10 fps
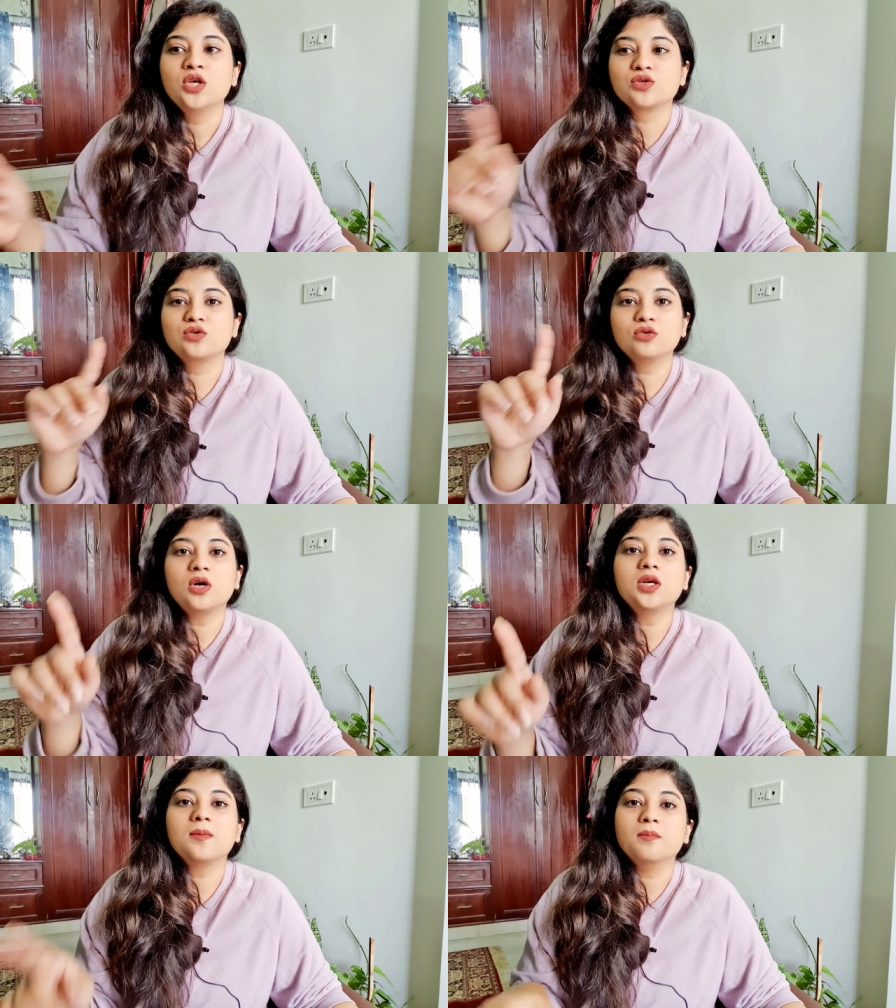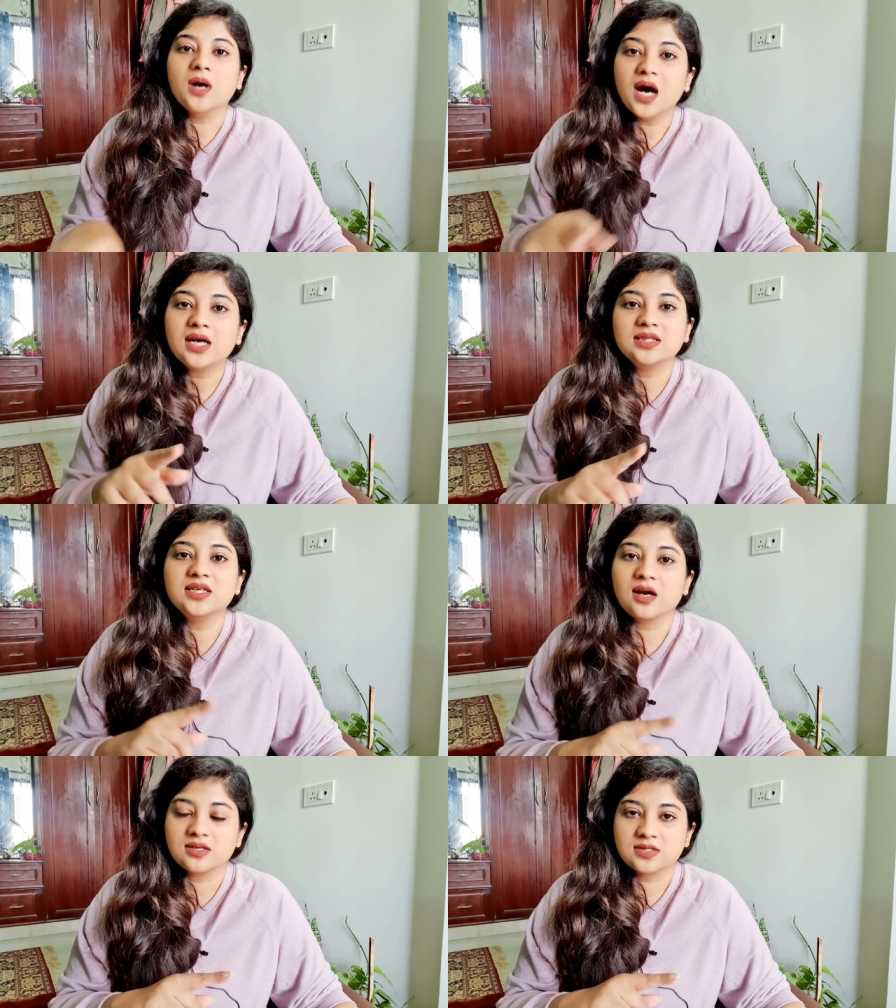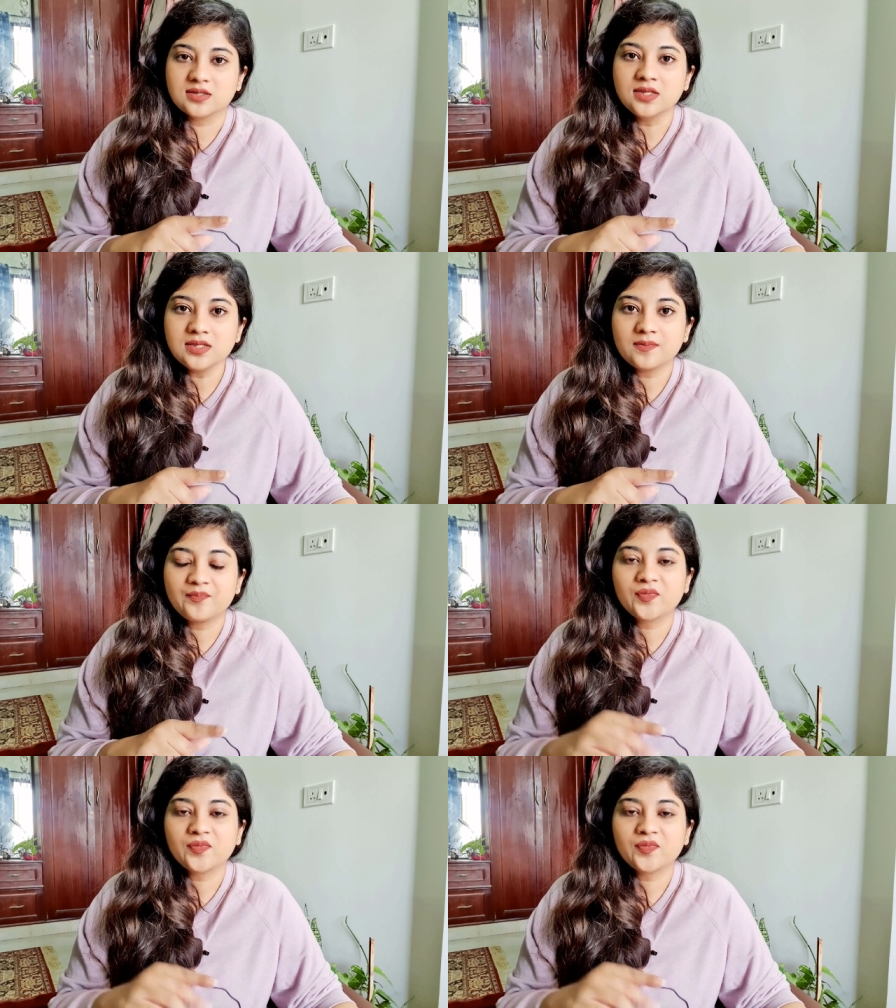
so do not mark the answers